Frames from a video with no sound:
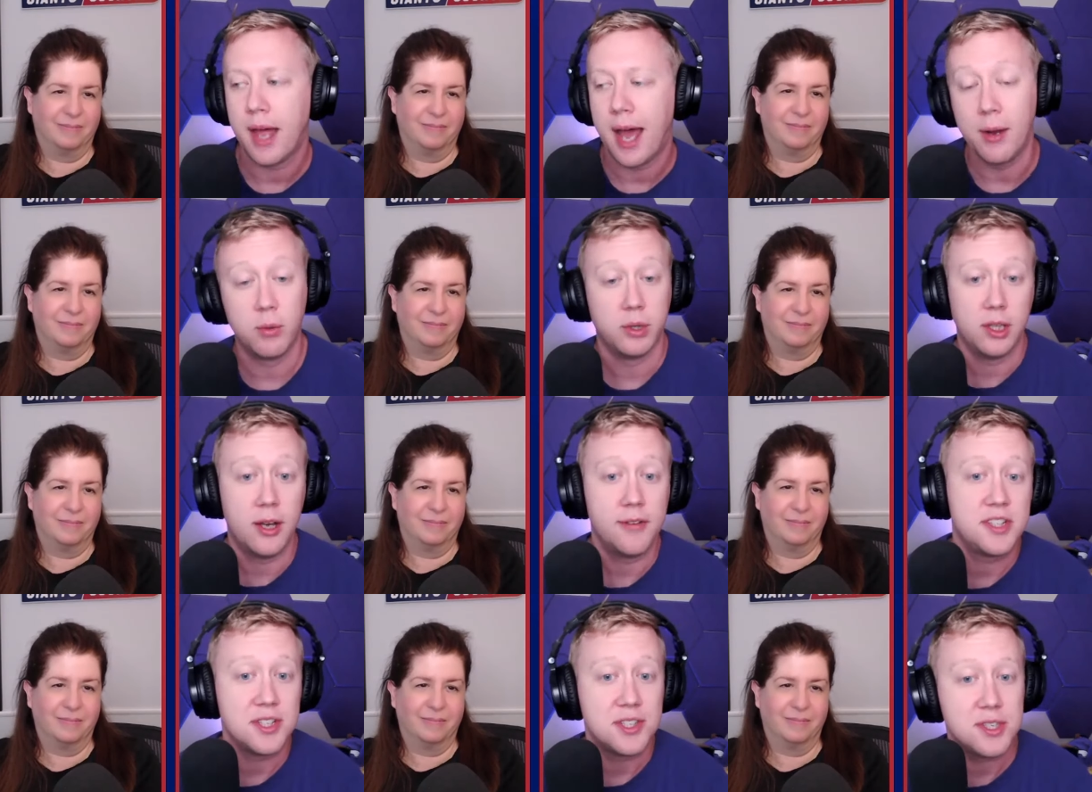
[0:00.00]
Speaker 1: I would
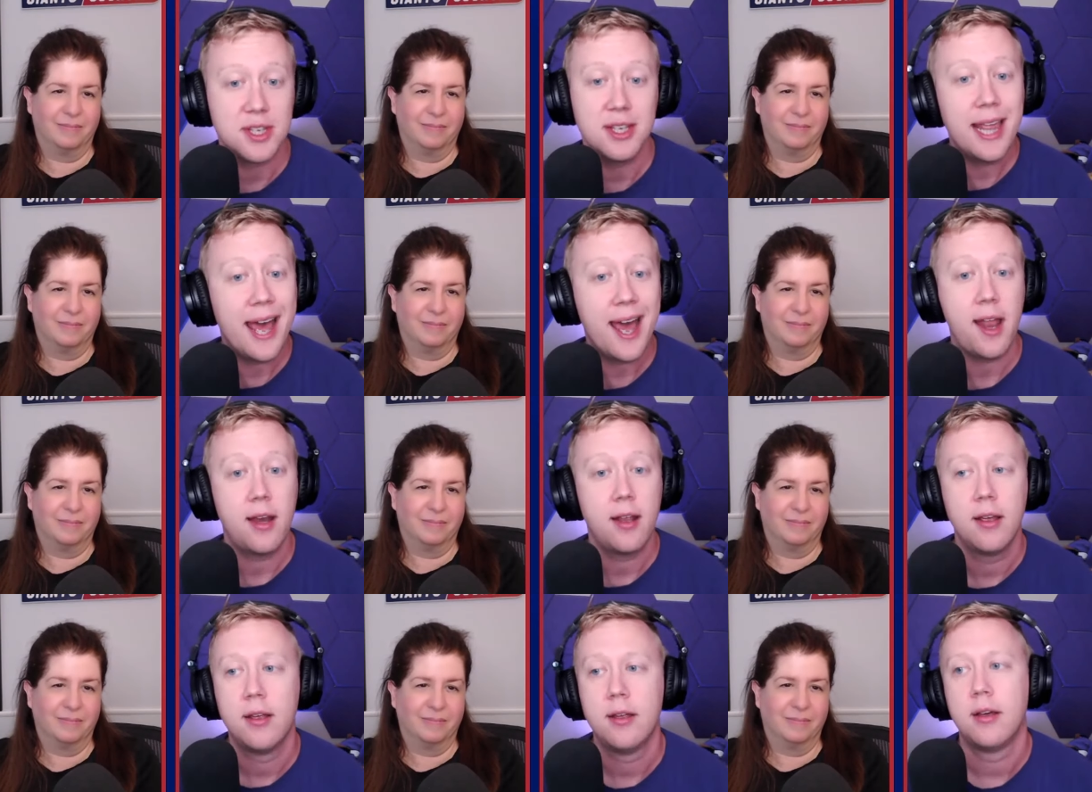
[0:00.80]
love to see
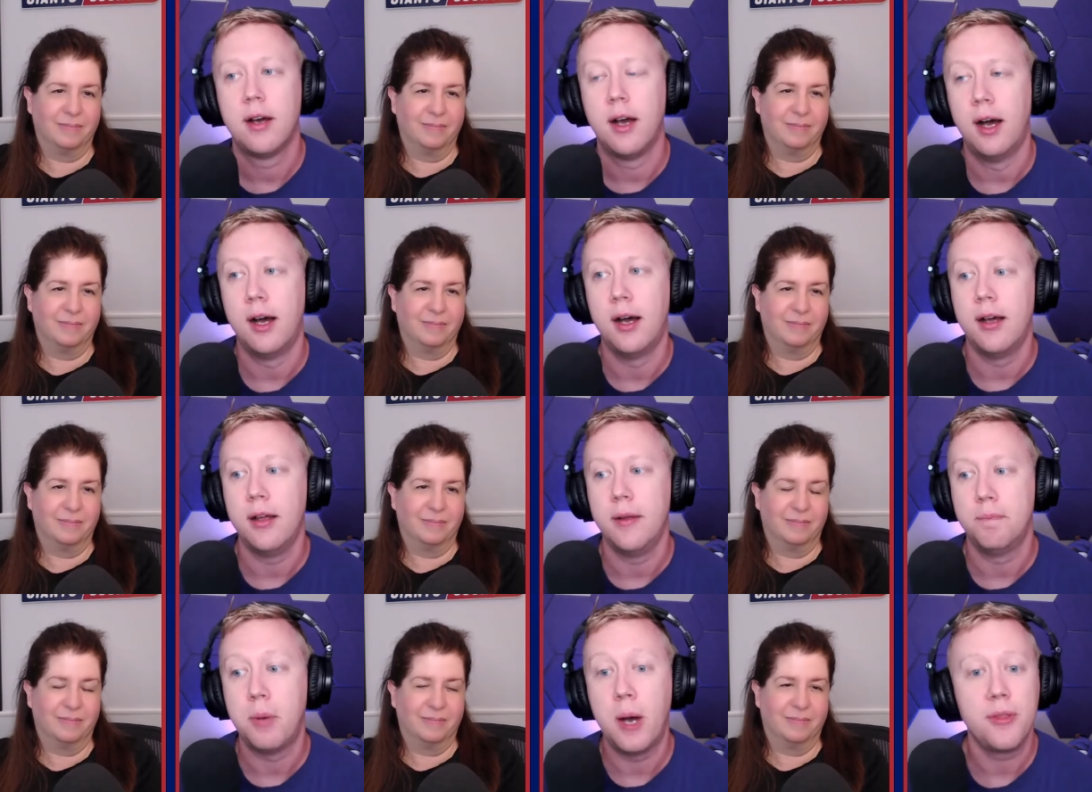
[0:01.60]
that.
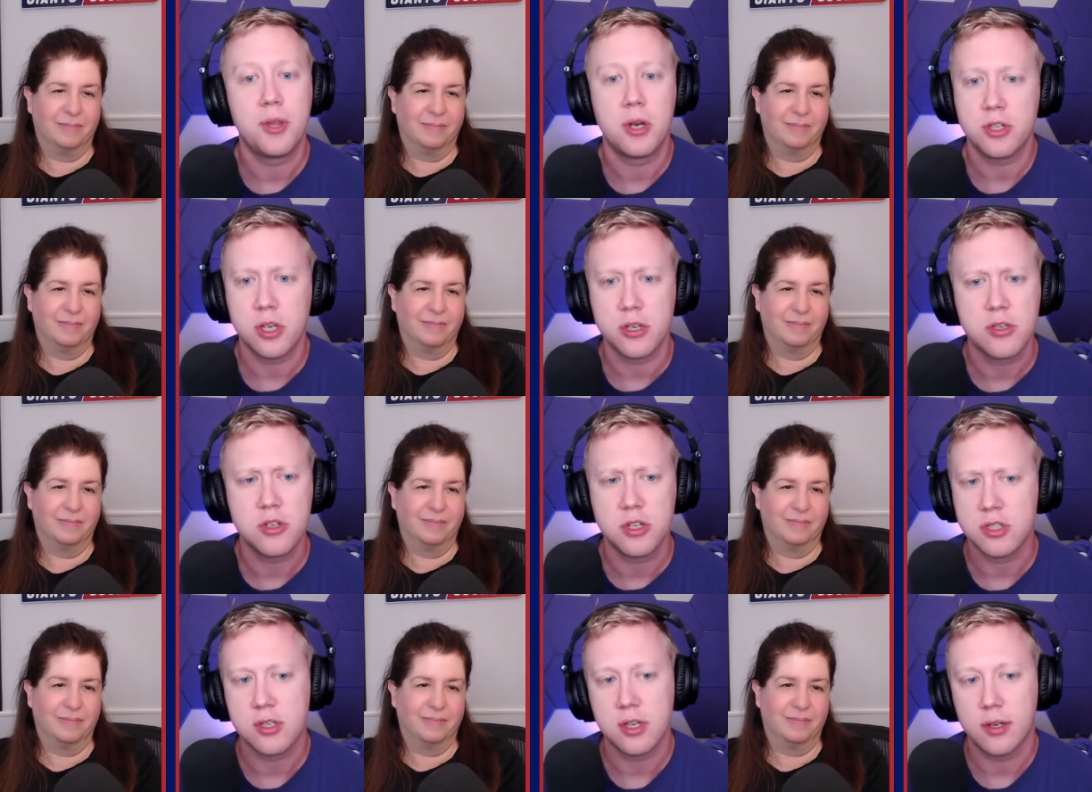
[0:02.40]
But there's also
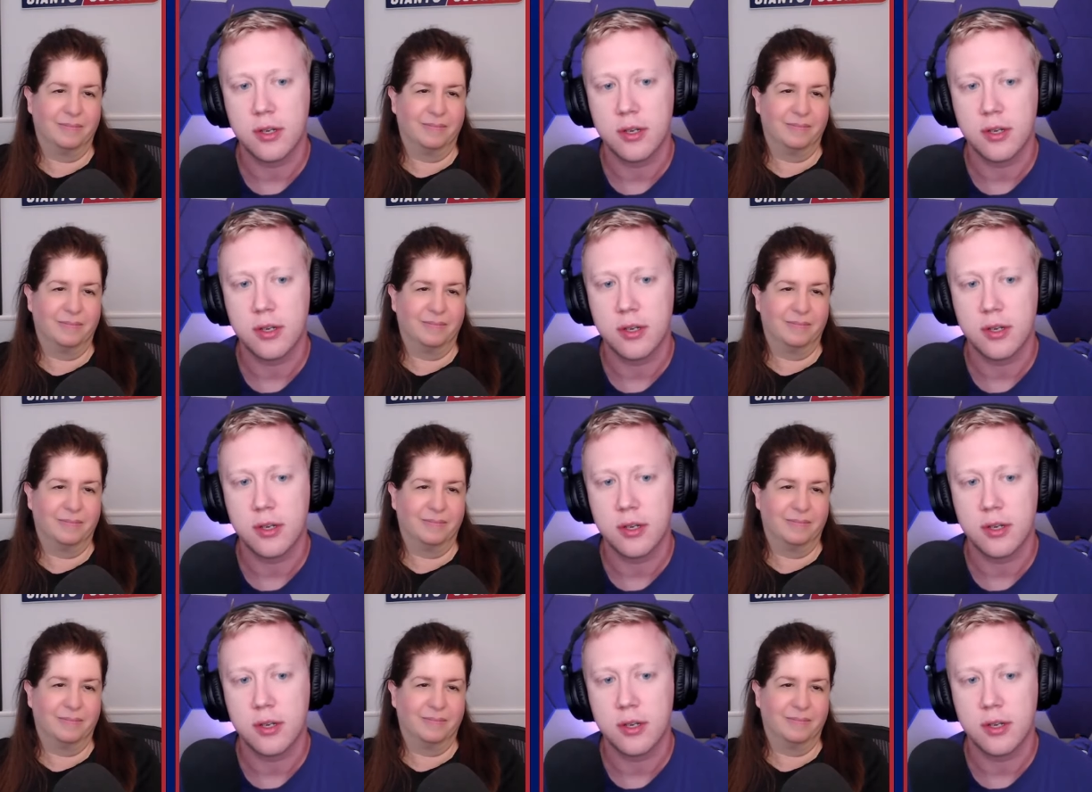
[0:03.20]
just,